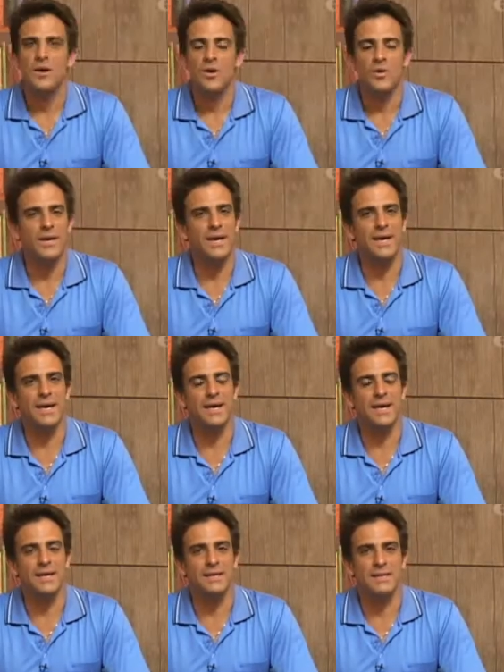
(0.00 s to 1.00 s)

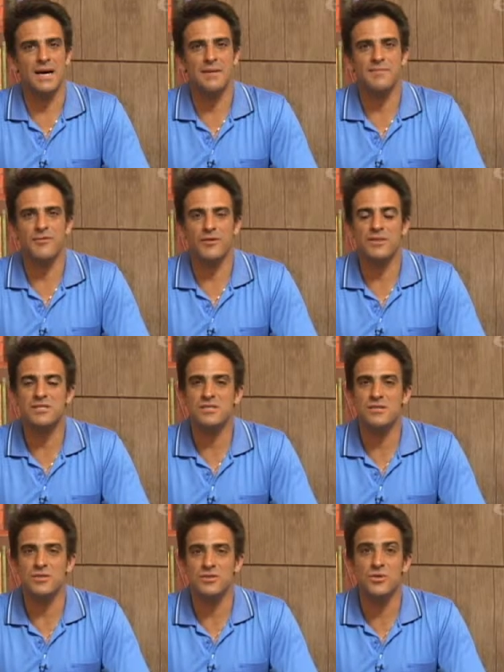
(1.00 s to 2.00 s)
Okay, time for us
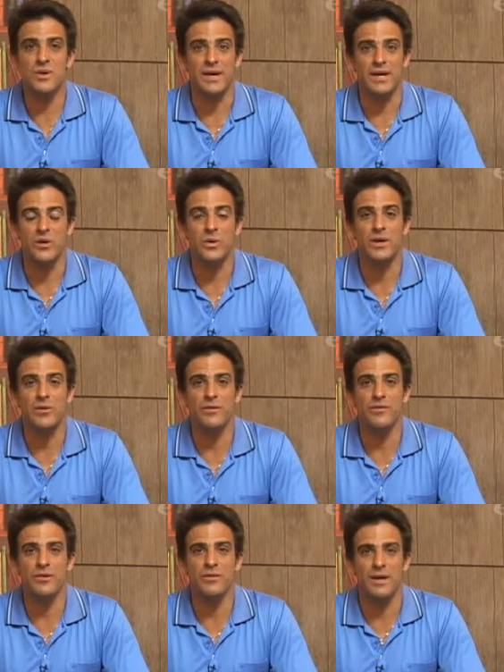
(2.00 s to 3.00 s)
to do a quick
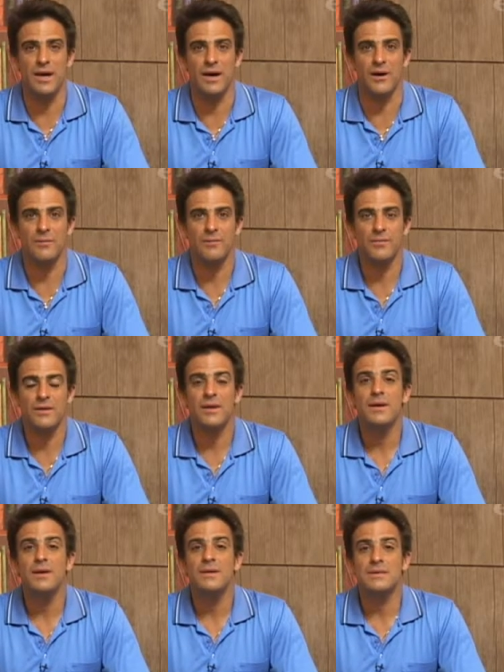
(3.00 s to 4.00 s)
review now.
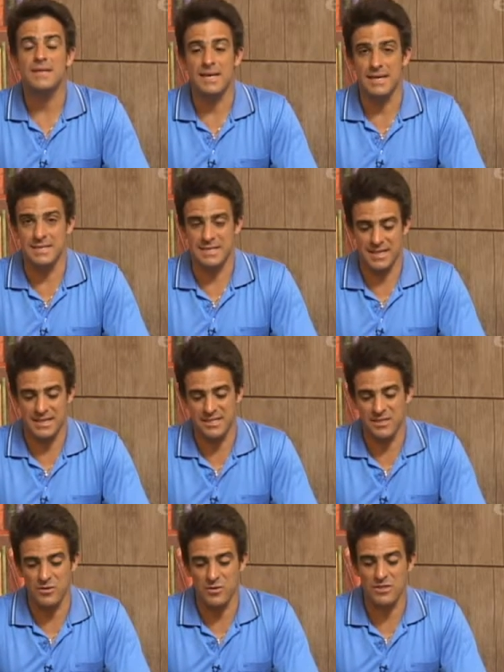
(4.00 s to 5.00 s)
Today's
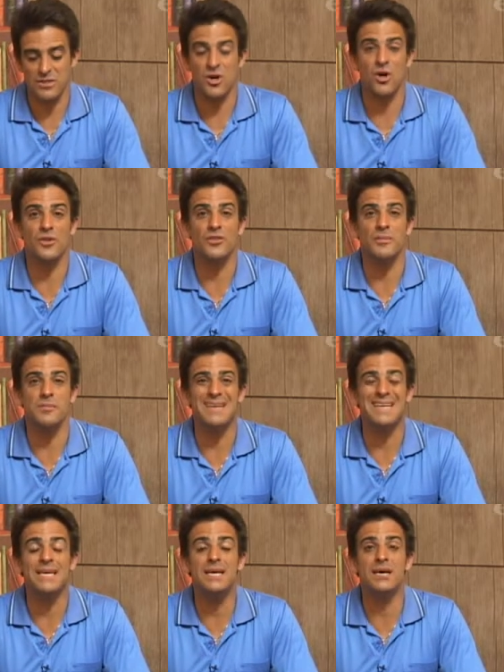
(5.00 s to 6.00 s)
lesson was called The
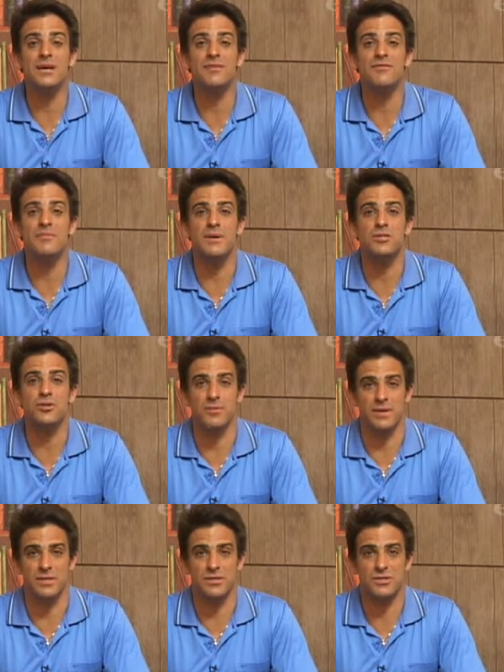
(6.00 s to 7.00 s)
Meaning of
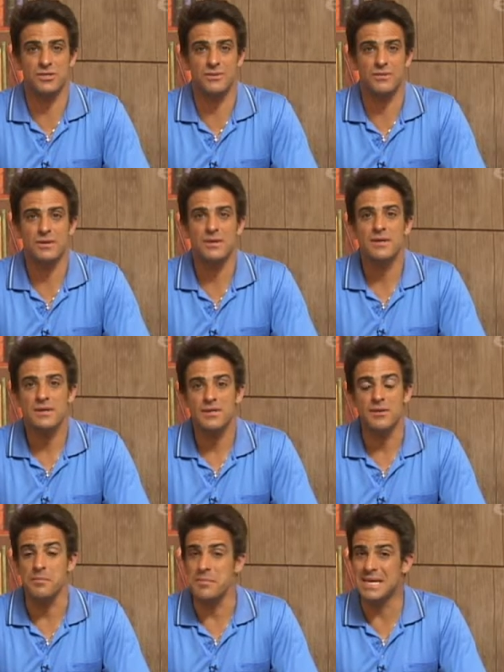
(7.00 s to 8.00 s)
Measurements.
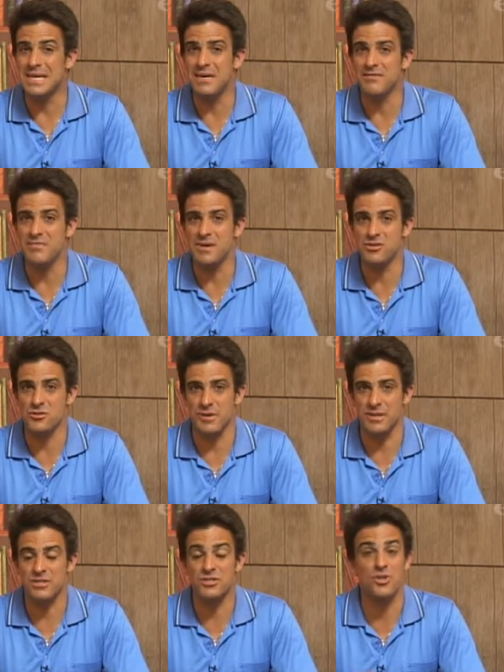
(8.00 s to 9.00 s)
The meaning of
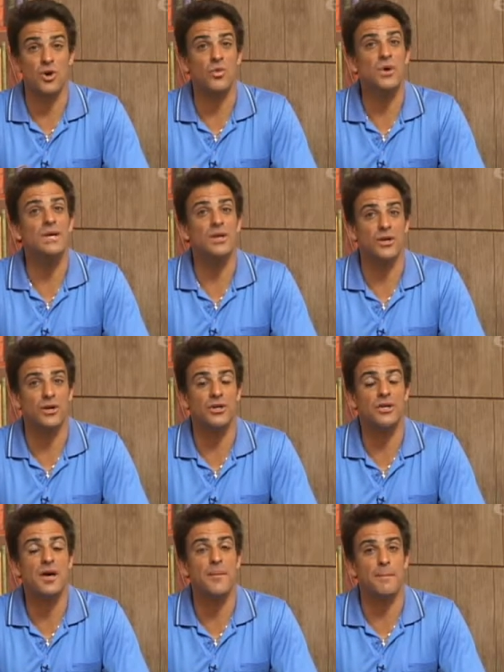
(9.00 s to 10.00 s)
measurements. So we
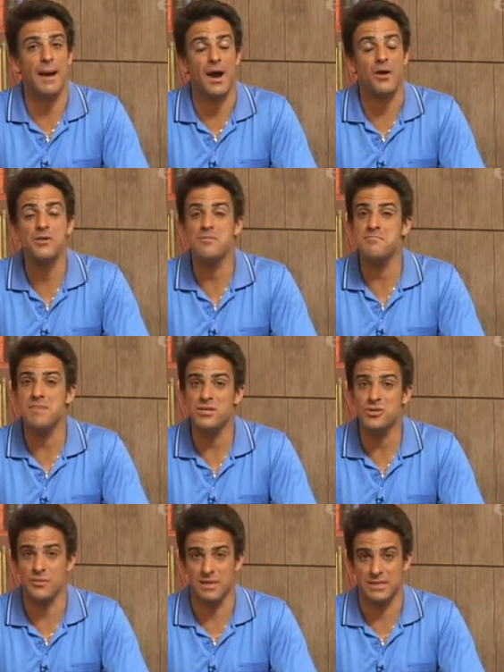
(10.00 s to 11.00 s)
learned about
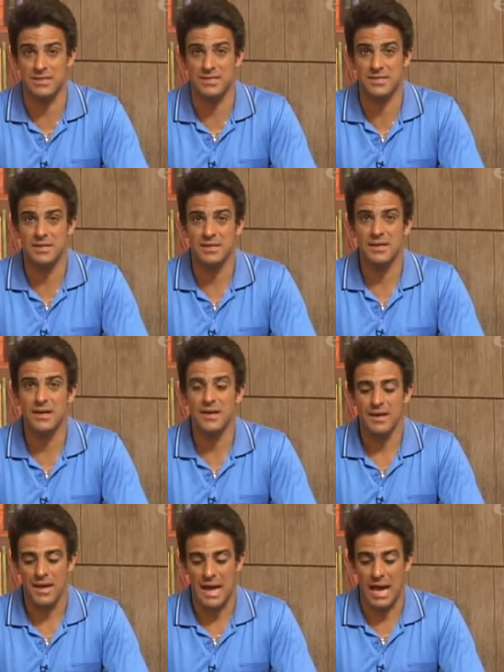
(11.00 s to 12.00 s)
measurements.
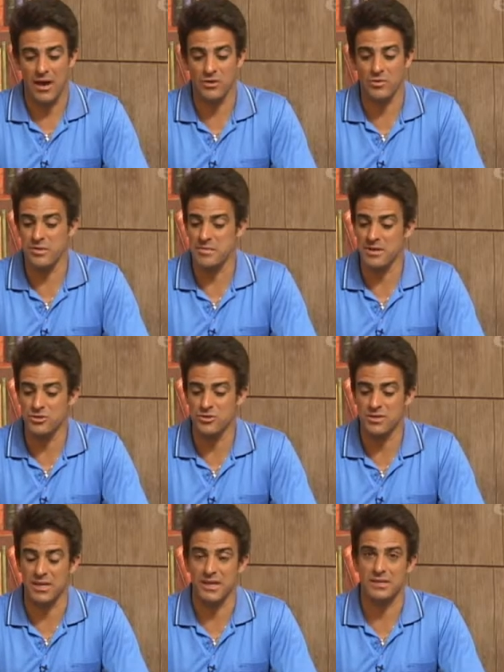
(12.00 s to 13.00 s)
How do we measure
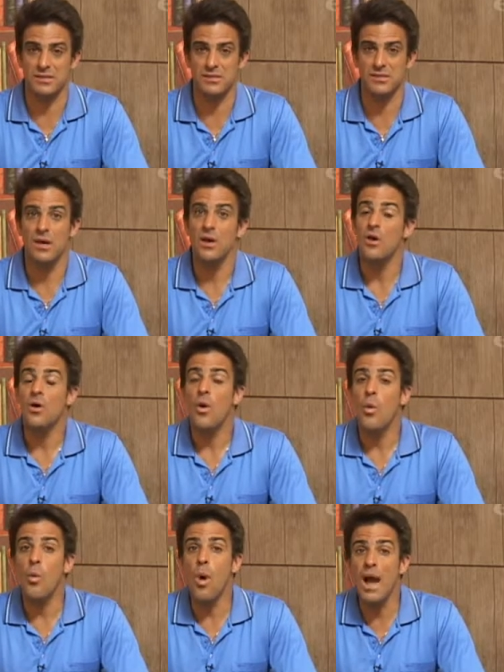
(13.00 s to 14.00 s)
things?
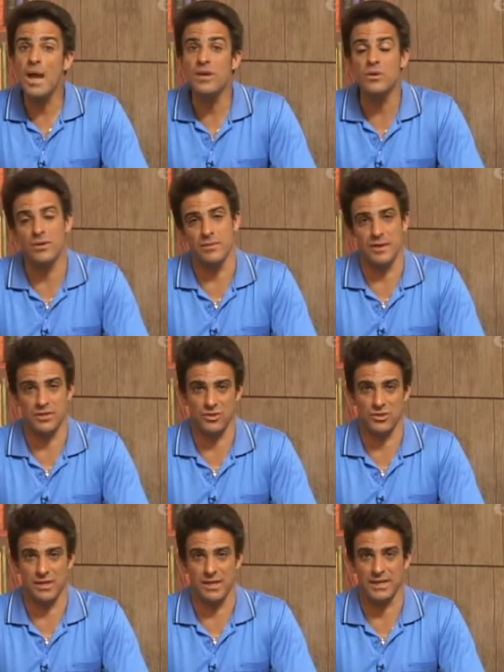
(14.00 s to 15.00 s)
Why do we
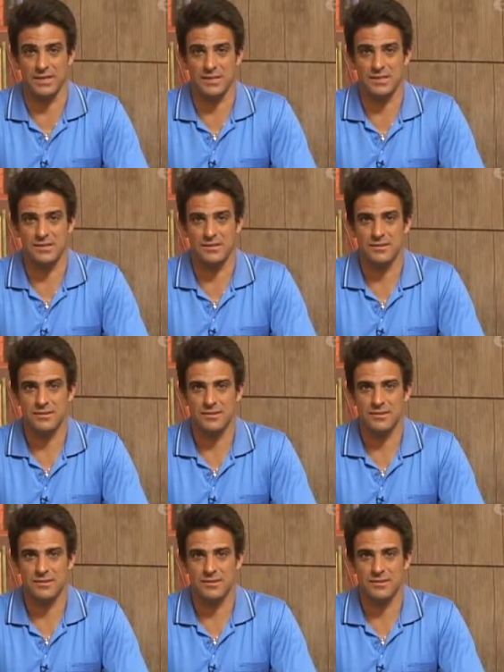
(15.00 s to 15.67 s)
measure things?